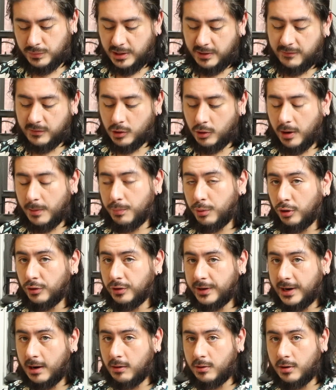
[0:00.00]
Even though I
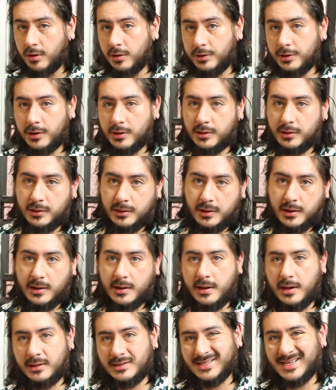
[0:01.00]
pulled it out earlier,
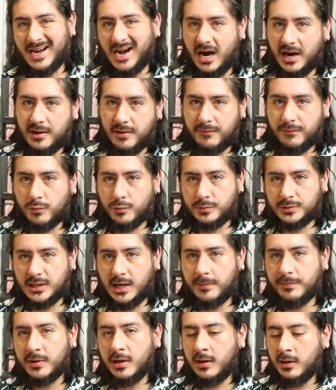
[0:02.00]
it's kind of room
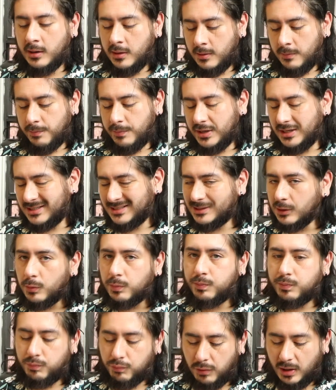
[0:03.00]
temp, but it's
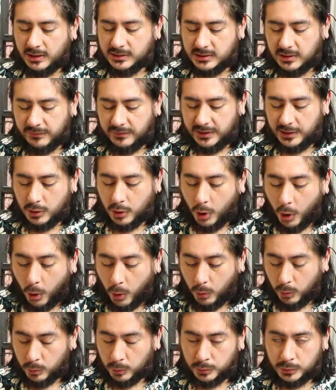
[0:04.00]
still relatively
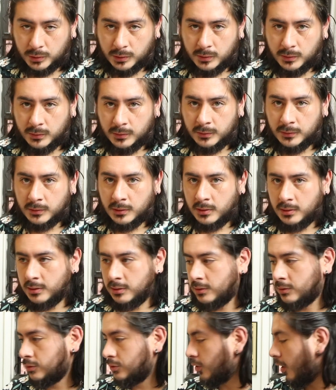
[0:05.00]
cold.
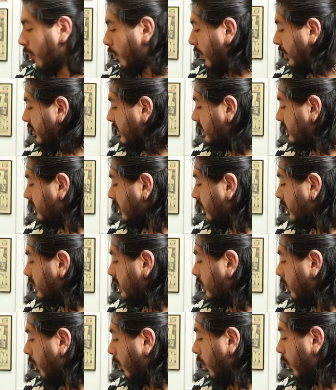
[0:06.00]
So I want this
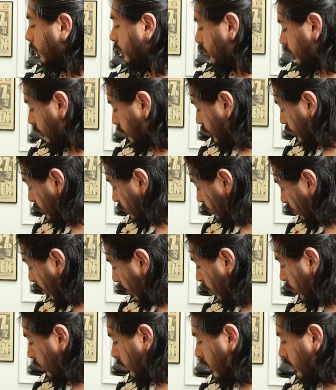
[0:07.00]
oil to
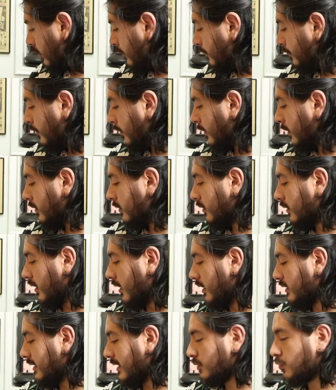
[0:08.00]
smoke,
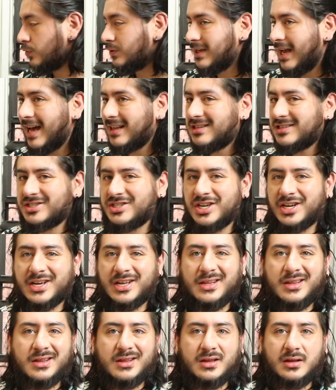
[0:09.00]
because as soon as I add this
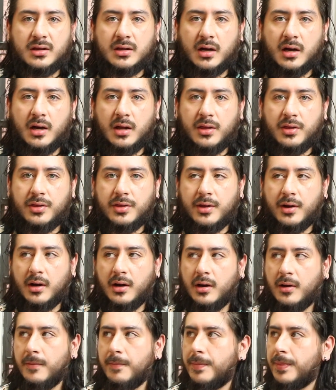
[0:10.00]
chicken,
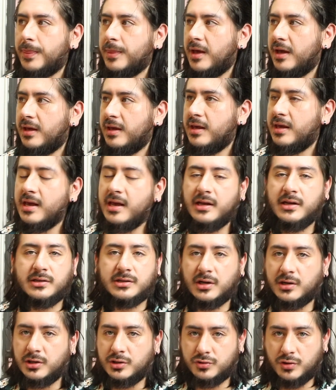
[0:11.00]
the heat
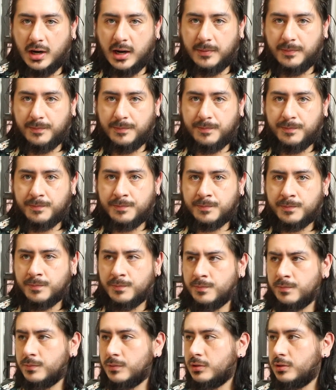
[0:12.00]
is gonna drop
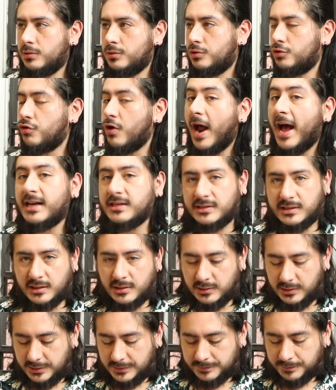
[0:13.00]

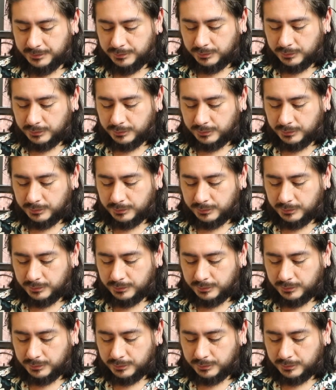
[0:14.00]
drastically.